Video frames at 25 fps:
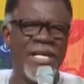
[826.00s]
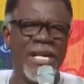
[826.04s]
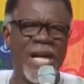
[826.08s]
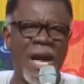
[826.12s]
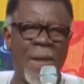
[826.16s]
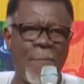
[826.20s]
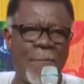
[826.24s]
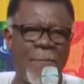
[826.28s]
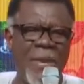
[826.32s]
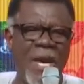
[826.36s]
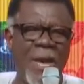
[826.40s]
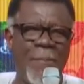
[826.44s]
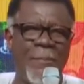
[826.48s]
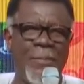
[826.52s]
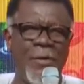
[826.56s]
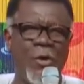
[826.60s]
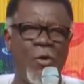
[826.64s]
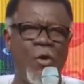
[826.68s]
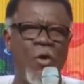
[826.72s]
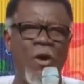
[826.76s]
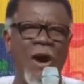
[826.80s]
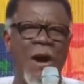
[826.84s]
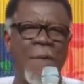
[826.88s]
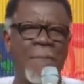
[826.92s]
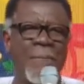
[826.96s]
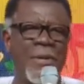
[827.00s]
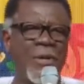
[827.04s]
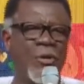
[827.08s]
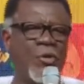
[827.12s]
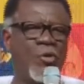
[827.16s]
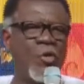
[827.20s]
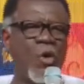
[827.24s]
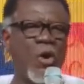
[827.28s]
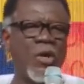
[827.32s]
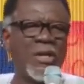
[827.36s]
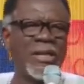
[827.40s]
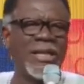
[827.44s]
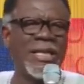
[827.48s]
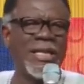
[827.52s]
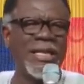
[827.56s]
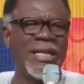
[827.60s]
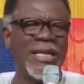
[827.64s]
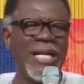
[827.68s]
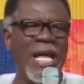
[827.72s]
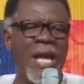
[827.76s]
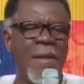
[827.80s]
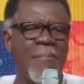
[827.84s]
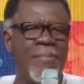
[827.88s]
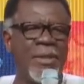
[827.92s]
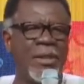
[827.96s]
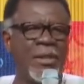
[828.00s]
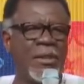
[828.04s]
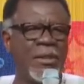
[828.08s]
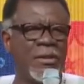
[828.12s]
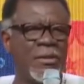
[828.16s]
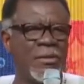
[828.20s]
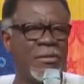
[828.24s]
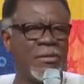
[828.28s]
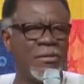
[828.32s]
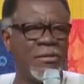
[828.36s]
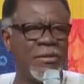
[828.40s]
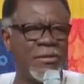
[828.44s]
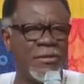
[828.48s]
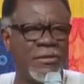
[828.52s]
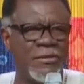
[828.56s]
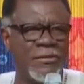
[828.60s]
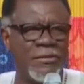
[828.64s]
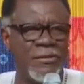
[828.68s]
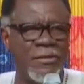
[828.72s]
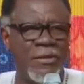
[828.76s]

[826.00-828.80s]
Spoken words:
And there are people who have been wrongly labeled.